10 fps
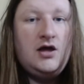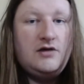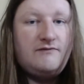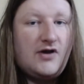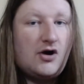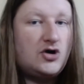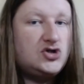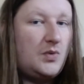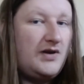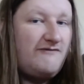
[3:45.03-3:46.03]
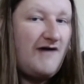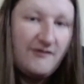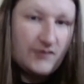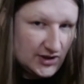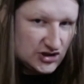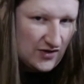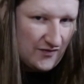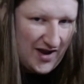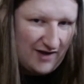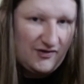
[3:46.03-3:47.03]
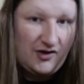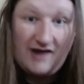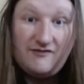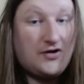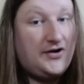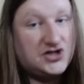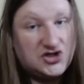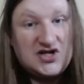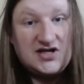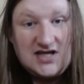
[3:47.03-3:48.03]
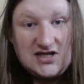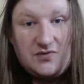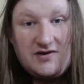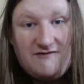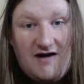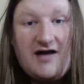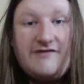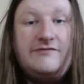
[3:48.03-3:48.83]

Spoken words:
If there are 25 creatures on the battlefield, every creature is going to take 25.